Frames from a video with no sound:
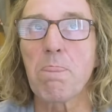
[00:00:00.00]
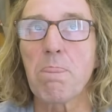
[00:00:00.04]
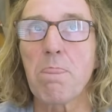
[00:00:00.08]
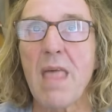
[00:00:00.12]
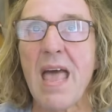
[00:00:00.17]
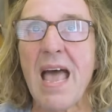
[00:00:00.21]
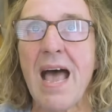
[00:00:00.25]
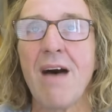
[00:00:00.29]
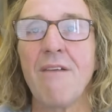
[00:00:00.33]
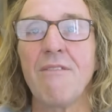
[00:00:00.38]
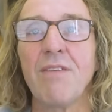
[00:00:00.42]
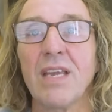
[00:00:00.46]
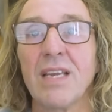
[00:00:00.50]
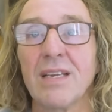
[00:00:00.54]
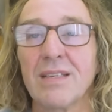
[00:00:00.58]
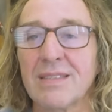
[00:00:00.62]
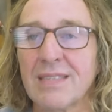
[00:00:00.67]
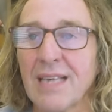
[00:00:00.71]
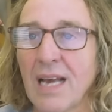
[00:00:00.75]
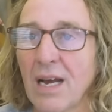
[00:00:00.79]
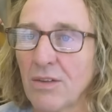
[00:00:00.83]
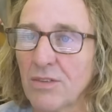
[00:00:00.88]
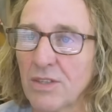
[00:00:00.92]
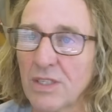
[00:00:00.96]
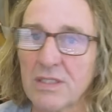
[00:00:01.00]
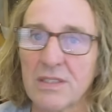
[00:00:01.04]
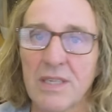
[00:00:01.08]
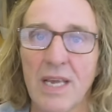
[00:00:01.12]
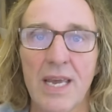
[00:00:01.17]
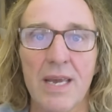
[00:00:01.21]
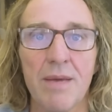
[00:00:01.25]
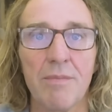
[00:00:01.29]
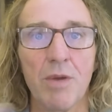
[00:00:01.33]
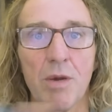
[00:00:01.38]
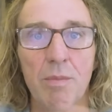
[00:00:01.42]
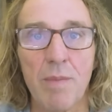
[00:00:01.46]
Having it sound the
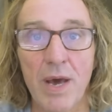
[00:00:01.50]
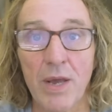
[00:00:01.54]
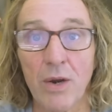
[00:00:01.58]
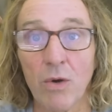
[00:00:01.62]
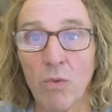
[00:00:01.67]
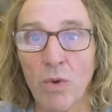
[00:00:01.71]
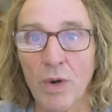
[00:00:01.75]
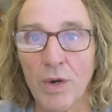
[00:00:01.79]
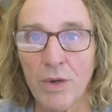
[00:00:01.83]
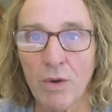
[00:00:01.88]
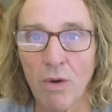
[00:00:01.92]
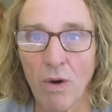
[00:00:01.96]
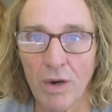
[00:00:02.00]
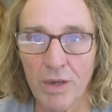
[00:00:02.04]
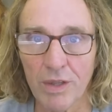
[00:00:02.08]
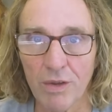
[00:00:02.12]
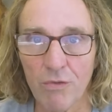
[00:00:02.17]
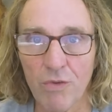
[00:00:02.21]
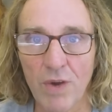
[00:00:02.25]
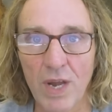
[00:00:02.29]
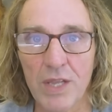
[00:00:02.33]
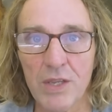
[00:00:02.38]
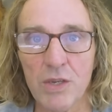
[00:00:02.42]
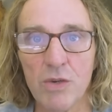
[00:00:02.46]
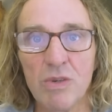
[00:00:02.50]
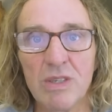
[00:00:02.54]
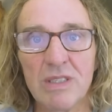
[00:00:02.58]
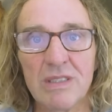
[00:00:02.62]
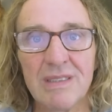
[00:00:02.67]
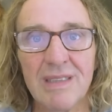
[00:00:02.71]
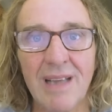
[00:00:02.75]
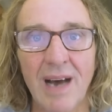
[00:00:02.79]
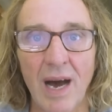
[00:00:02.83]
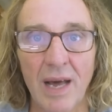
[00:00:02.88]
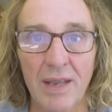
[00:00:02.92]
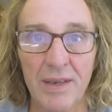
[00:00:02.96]
same no matter where you are in the venue is
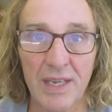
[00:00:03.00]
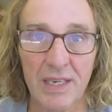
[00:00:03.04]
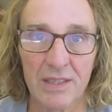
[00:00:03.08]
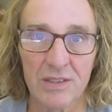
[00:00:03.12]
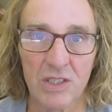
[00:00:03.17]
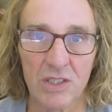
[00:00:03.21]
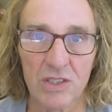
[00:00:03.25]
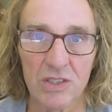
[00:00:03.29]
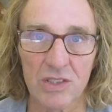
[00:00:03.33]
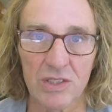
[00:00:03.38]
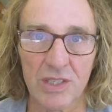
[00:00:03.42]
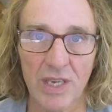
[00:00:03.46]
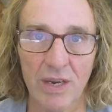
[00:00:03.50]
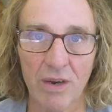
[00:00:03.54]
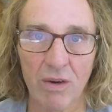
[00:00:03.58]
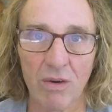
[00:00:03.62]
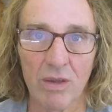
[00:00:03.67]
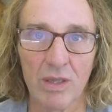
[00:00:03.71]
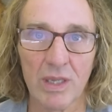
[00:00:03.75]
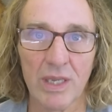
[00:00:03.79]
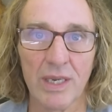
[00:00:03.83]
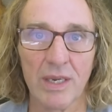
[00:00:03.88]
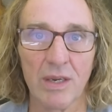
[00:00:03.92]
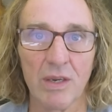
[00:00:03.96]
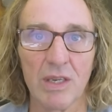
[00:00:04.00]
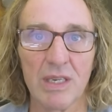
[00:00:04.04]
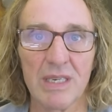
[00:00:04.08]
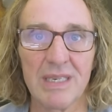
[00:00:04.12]
not necessarily